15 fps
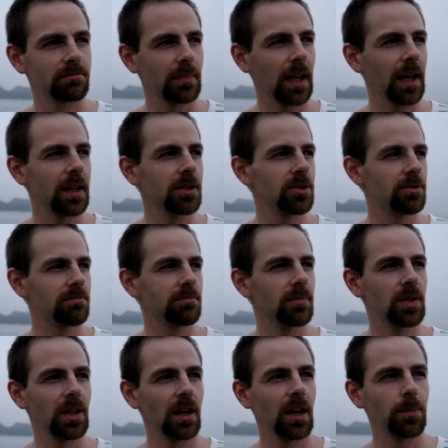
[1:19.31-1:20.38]
and
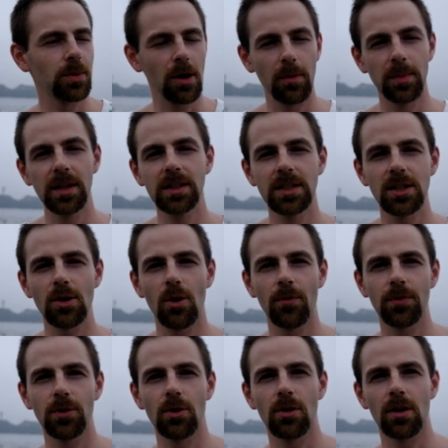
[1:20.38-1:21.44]
the probability
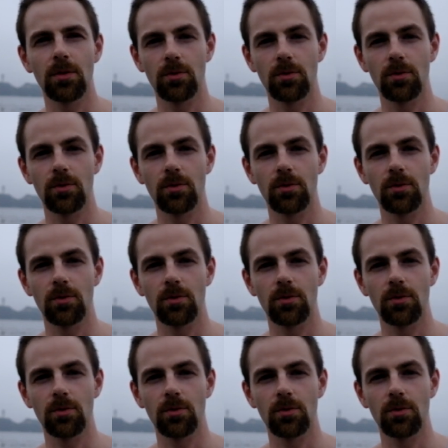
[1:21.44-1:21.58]
of your